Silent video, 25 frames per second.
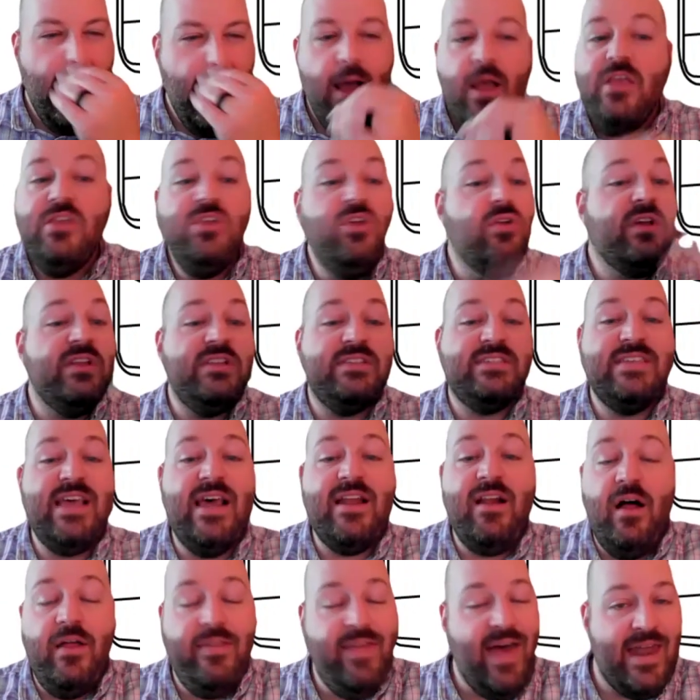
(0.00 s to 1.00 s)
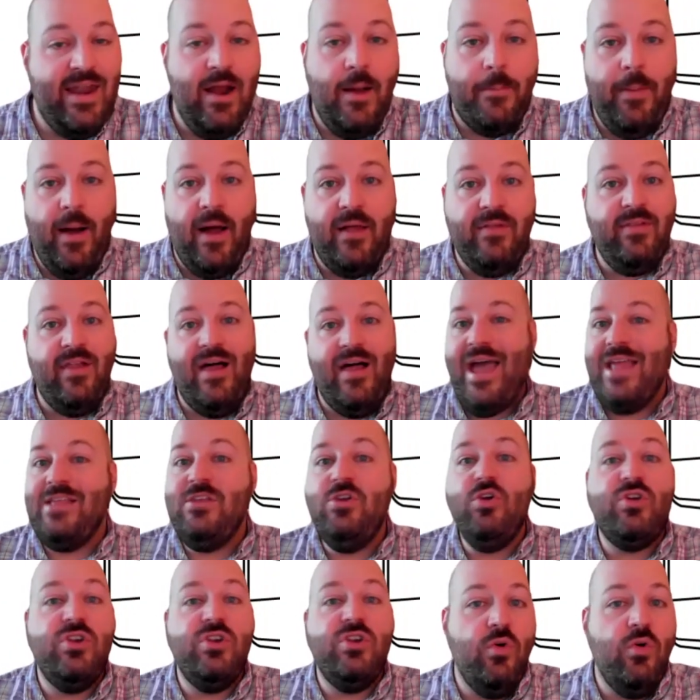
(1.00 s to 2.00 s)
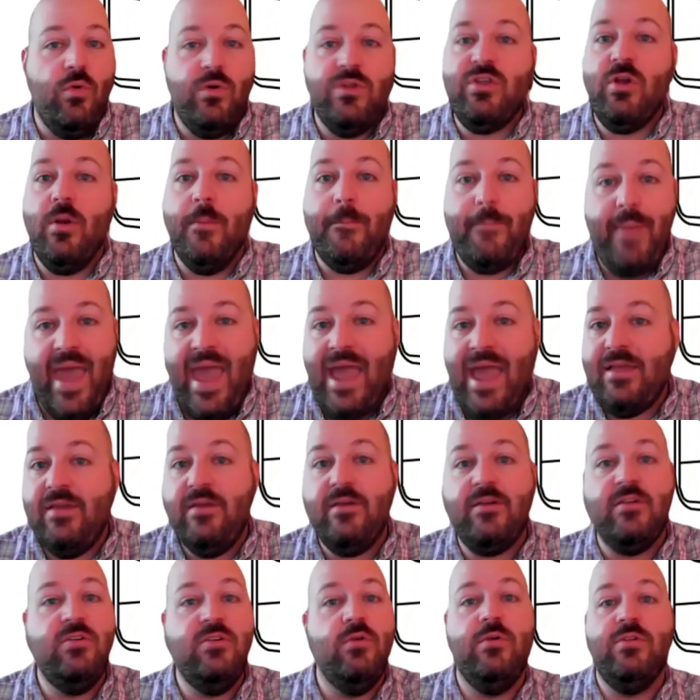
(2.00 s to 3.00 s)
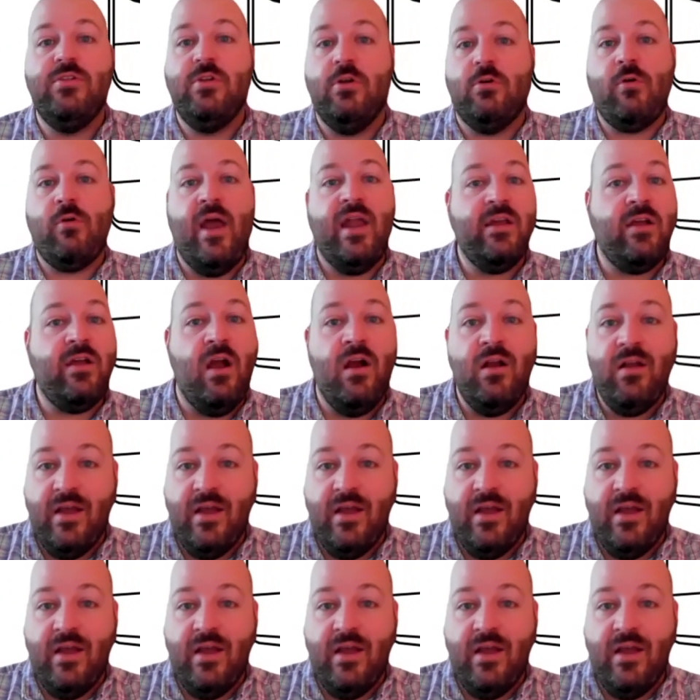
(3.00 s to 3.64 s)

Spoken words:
You can set all that up online. You can do it with your bank. You can do it with your credit card.